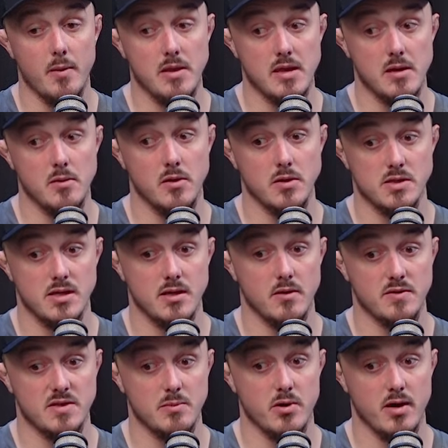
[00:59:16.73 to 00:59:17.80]
we then looked to then
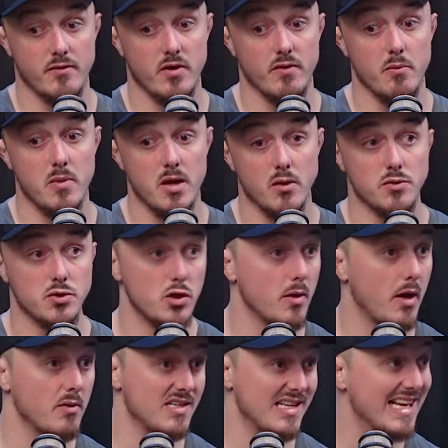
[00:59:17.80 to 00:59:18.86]
obviously probably have another meal 2
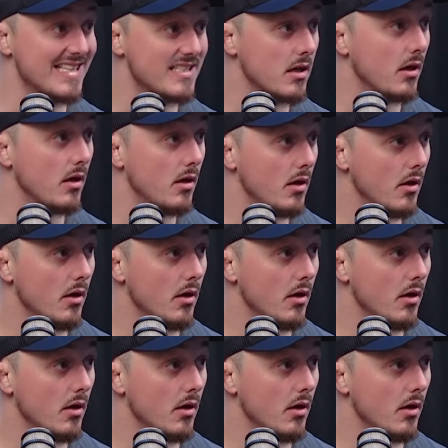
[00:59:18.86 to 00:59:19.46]
hours later.